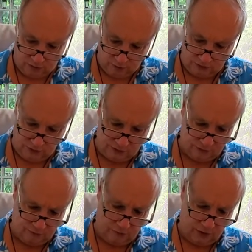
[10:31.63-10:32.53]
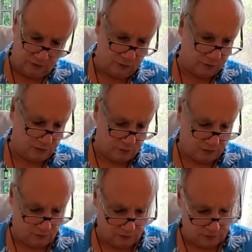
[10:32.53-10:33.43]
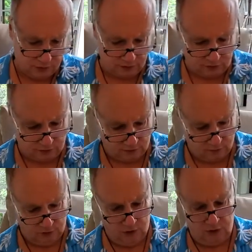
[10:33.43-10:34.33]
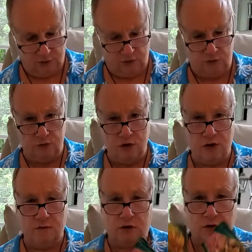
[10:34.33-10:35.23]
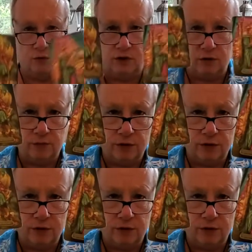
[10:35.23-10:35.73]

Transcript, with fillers: but this is advice from spirit telling them that you have a queen of